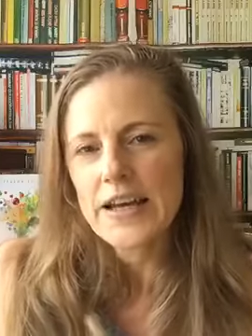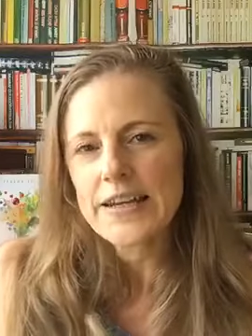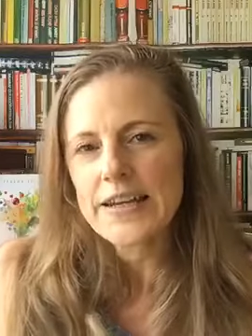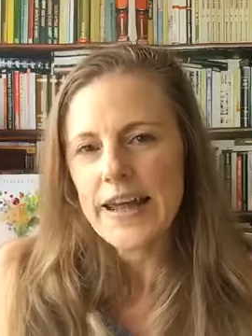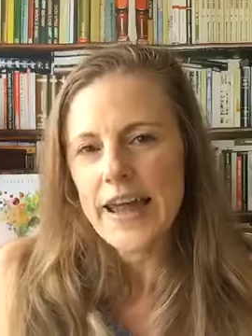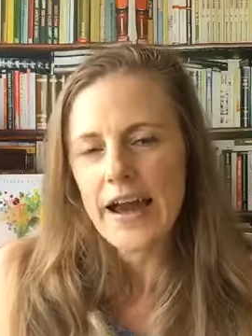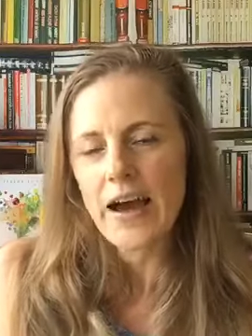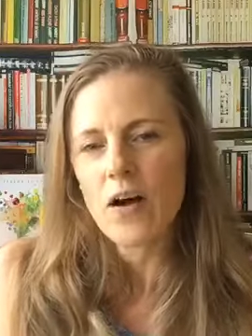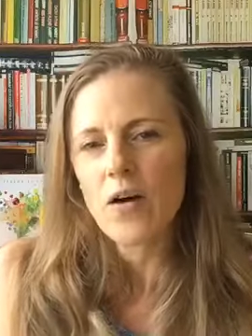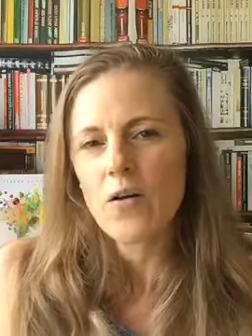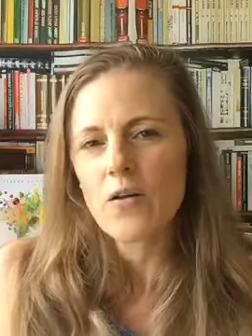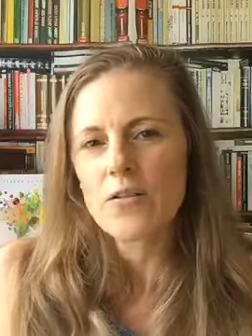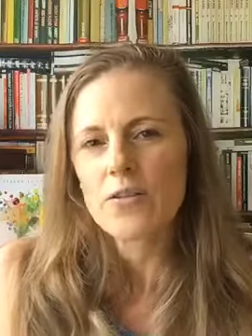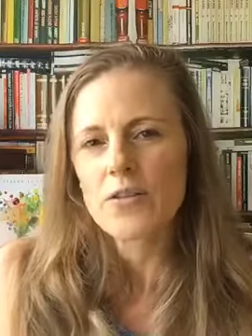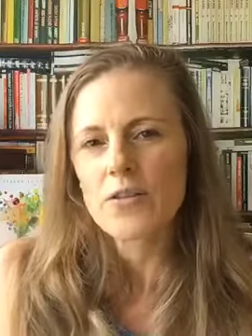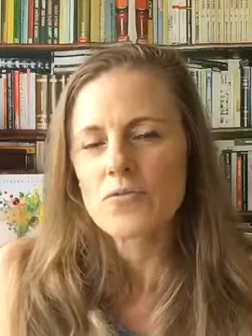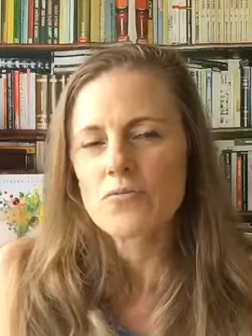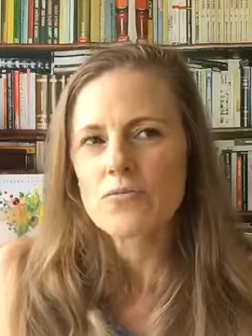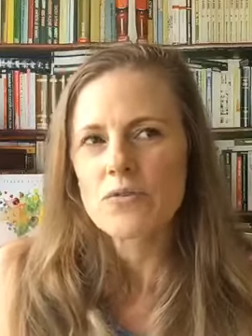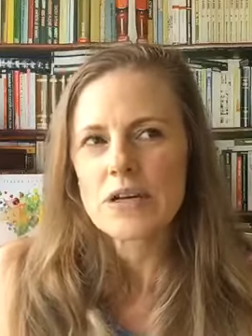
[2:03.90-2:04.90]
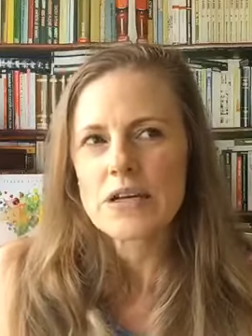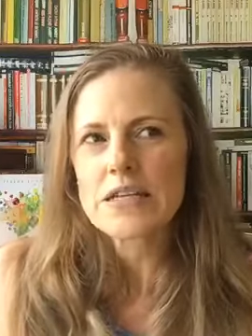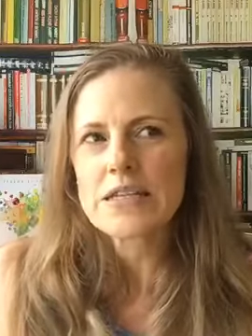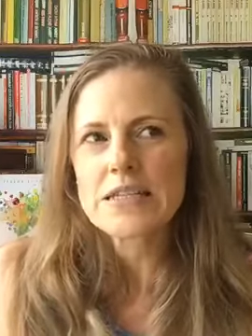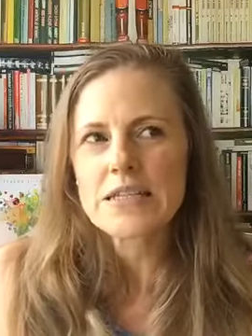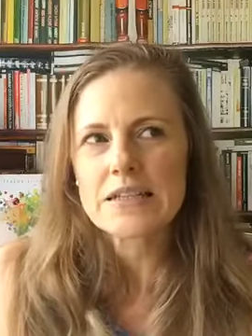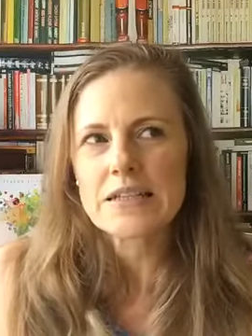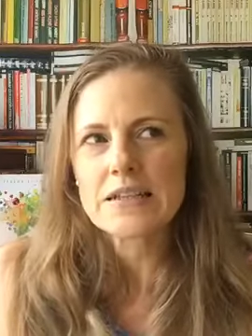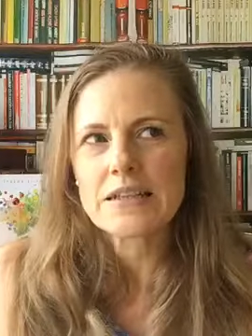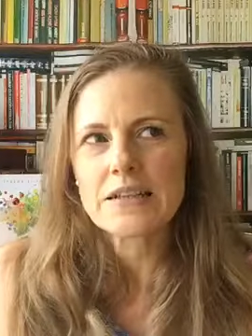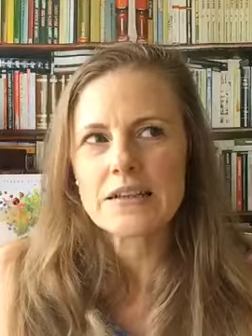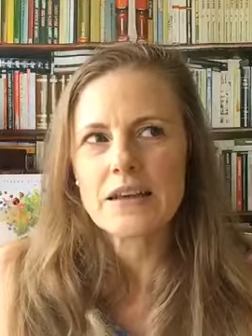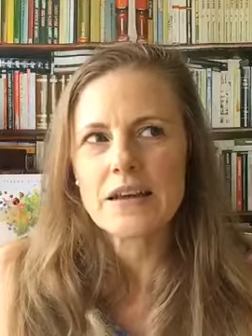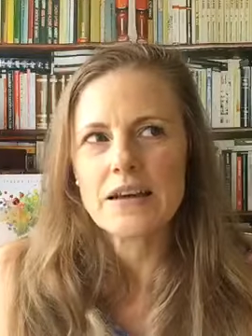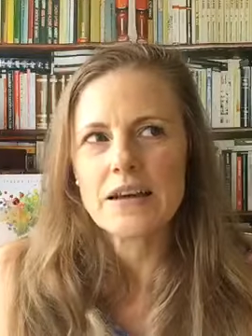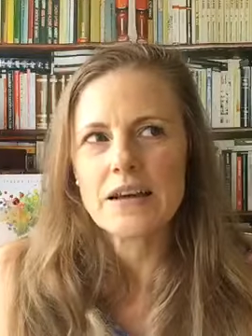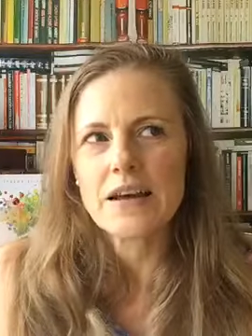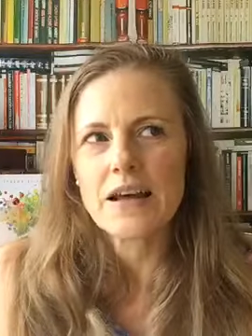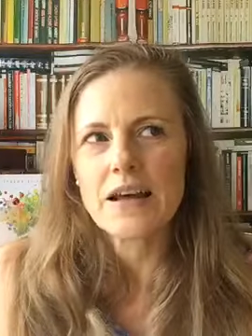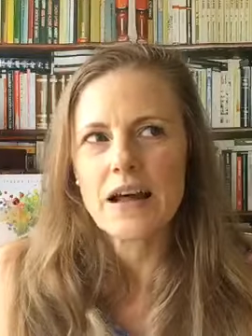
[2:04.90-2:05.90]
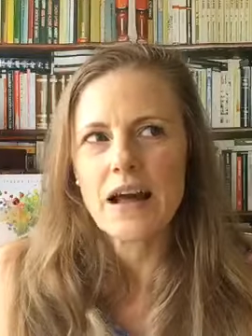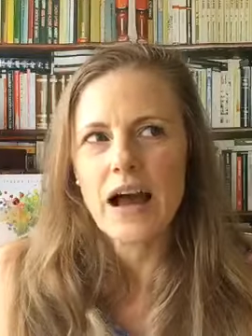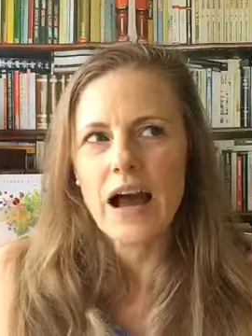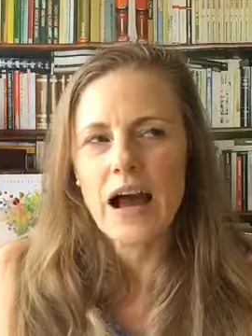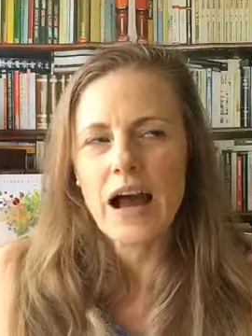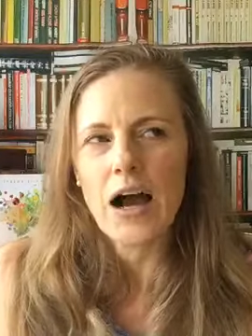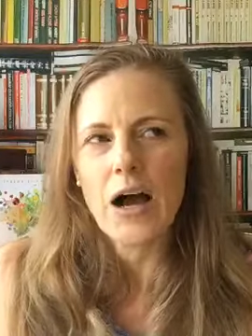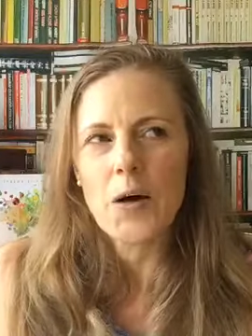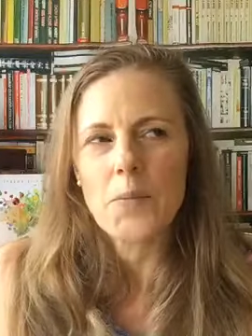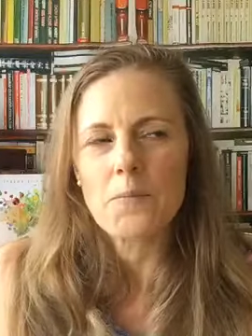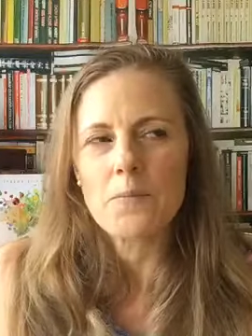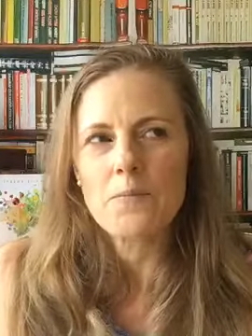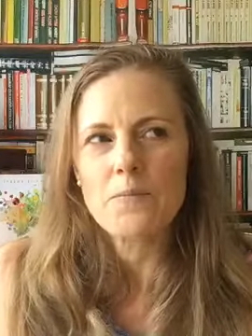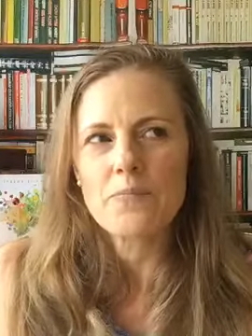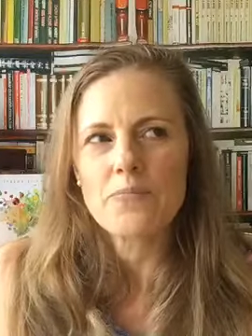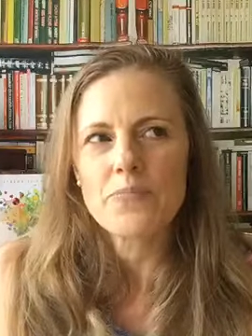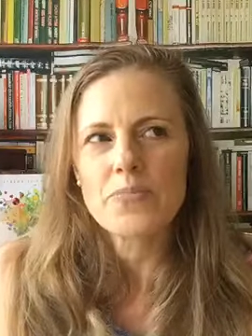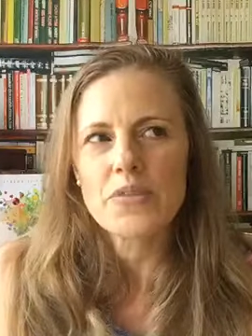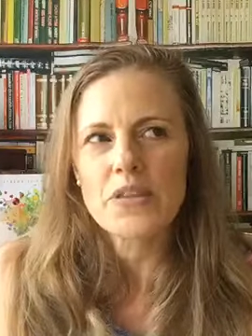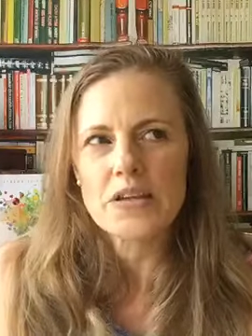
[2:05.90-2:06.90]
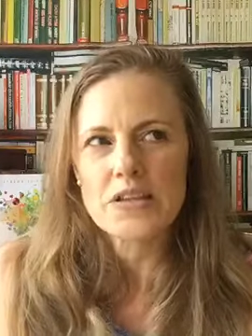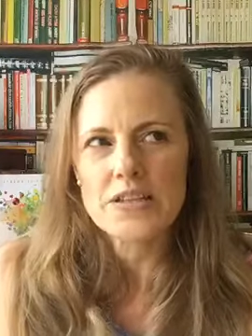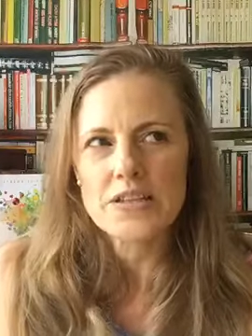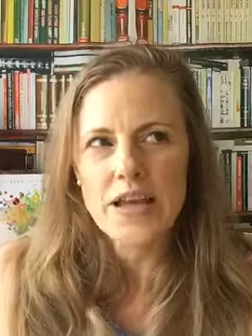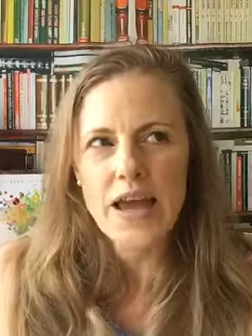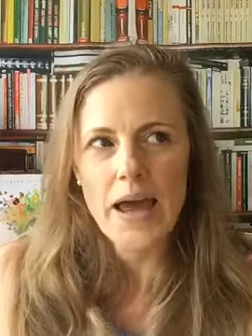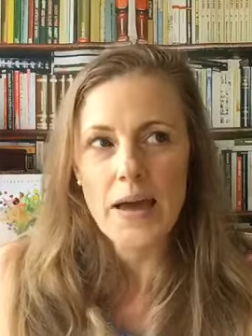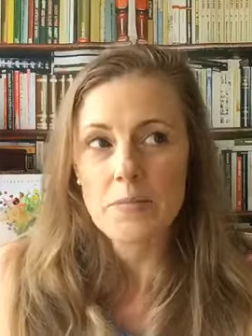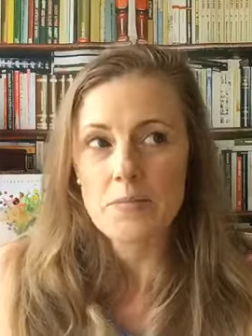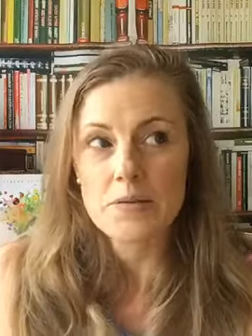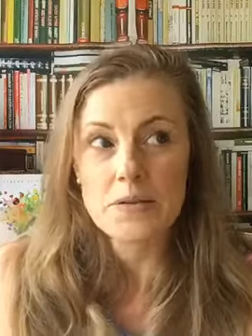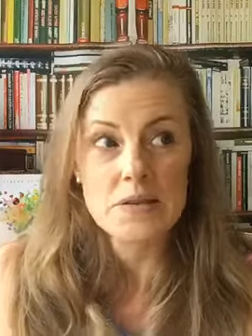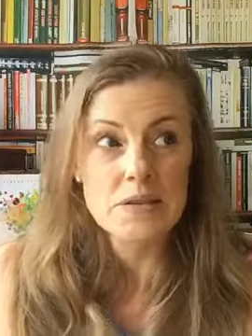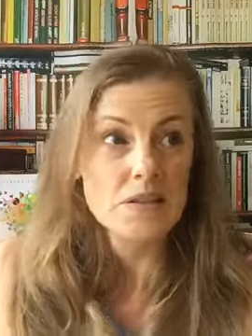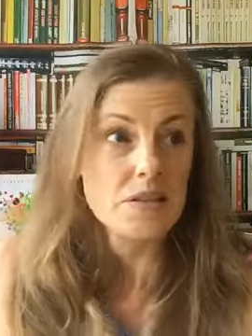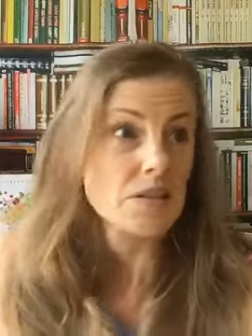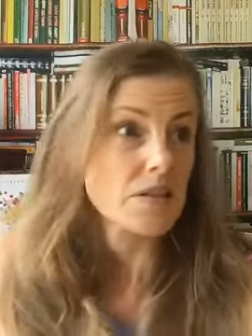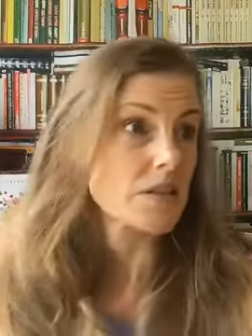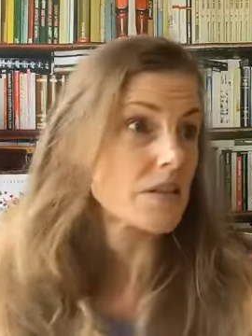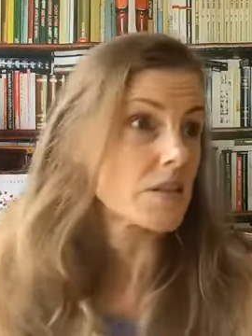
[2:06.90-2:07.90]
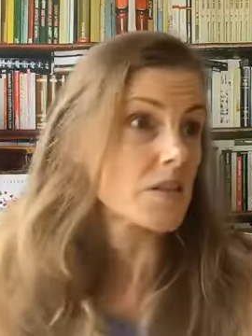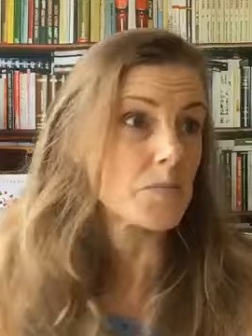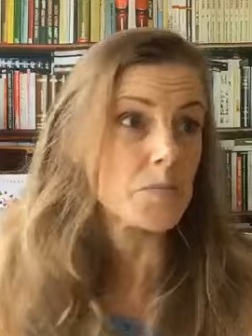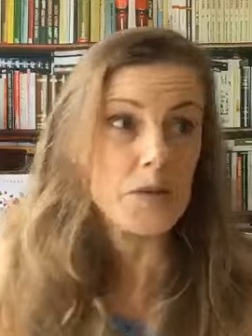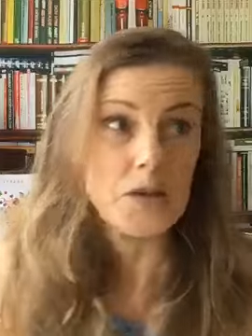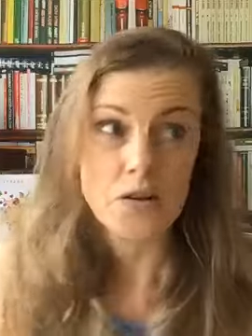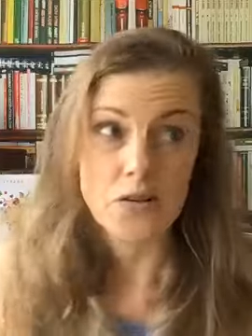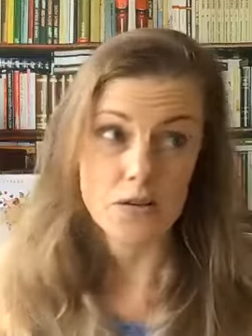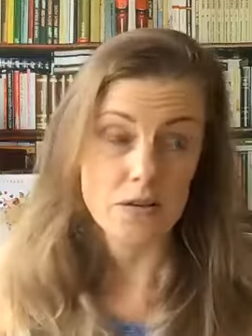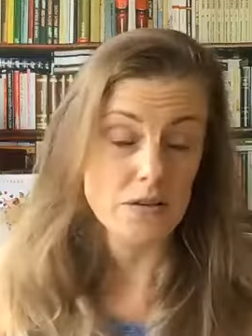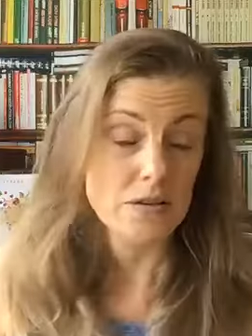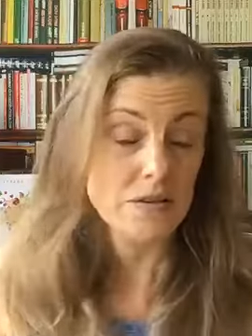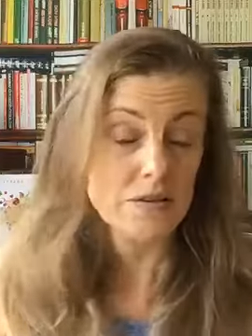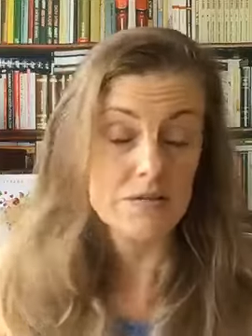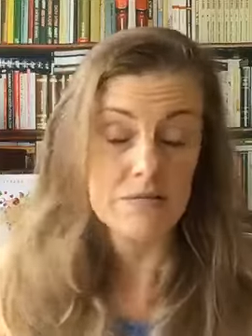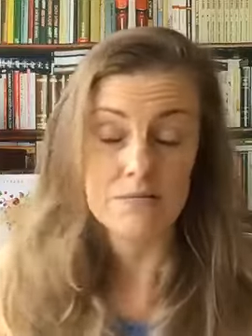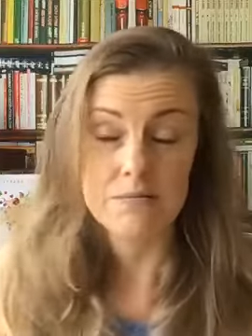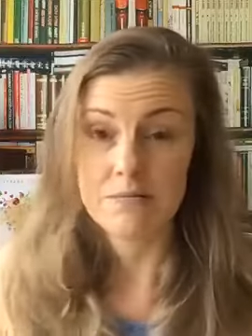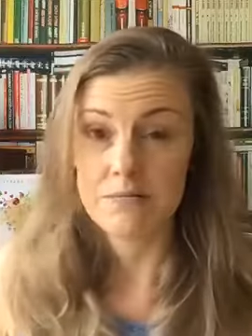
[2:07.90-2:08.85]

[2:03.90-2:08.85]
Now, the reason this happens is because